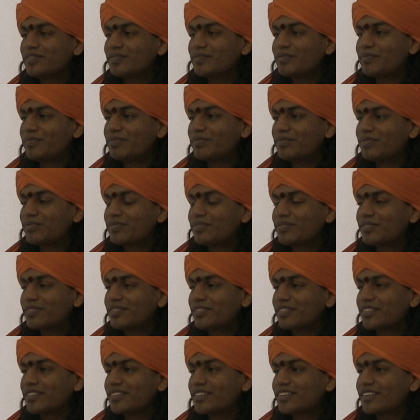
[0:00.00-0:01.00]

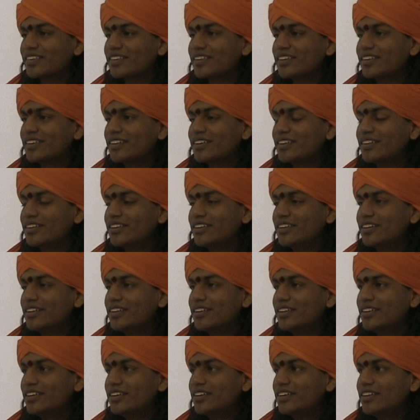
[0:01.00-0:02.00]

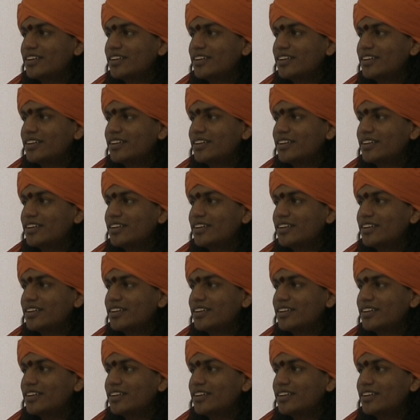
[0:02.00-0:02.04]
[no speech]